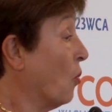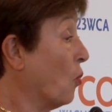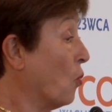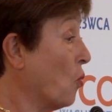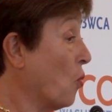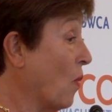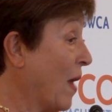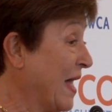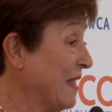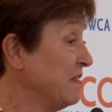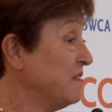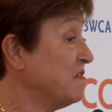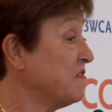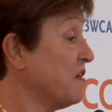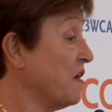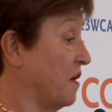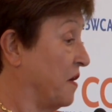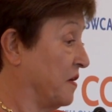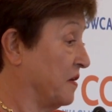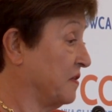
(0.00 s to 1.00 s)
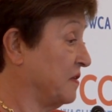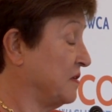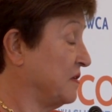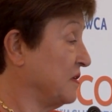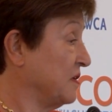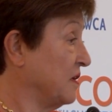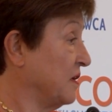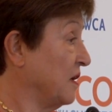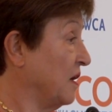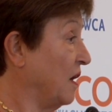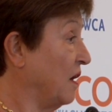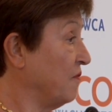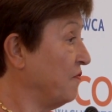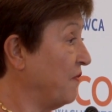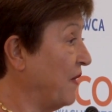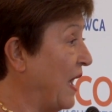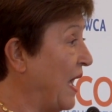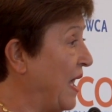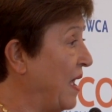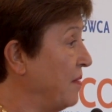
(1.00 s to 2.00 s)
1/3
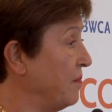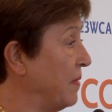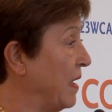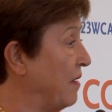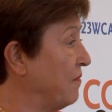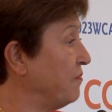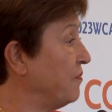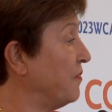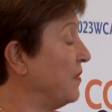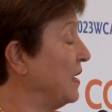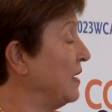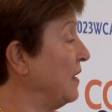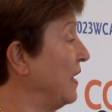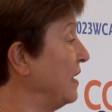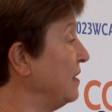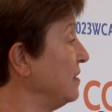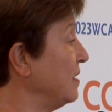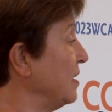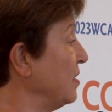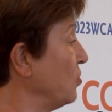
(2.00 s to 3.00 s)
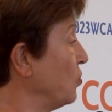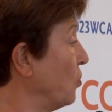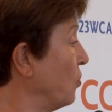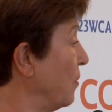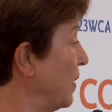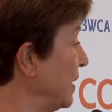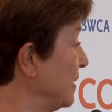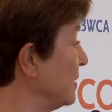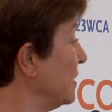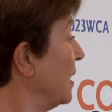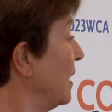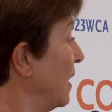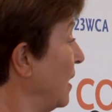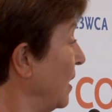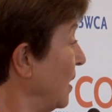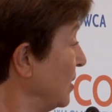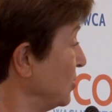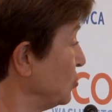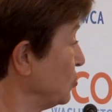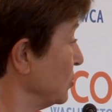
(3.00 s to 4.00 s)
of IMF lending went
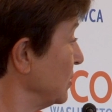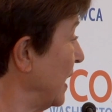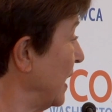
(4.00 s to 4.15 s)
to